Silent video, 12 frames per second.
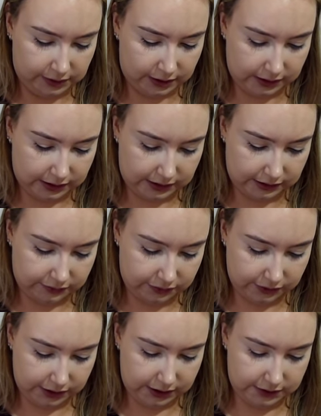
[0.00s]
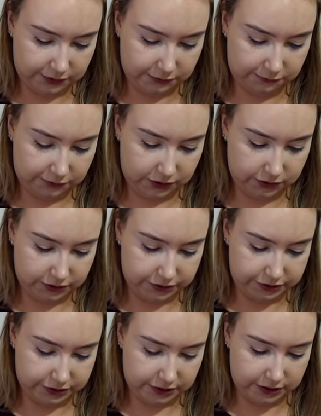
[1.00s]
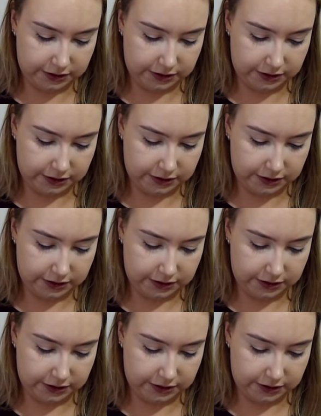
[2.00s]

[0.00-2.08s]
I like it for really diffused